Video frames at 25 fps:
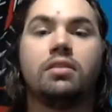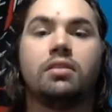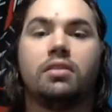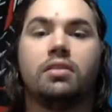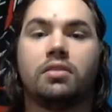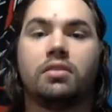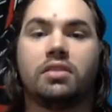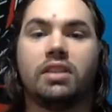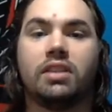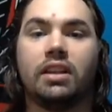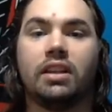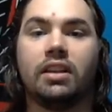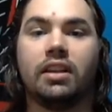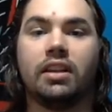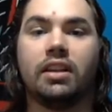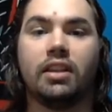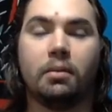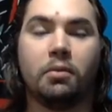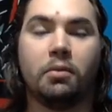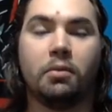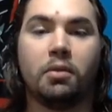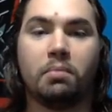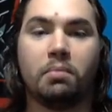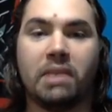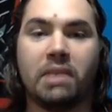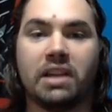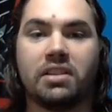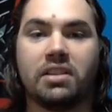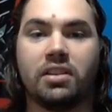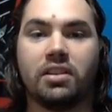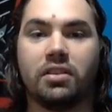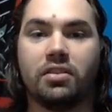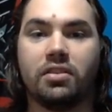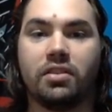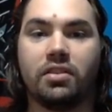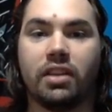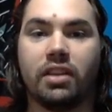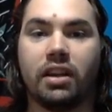You're sending them the
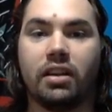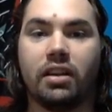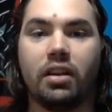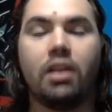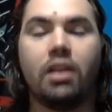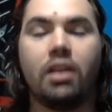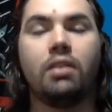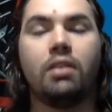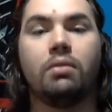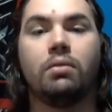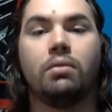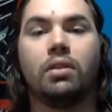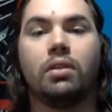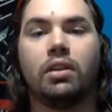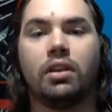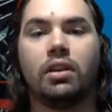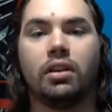message that, oh,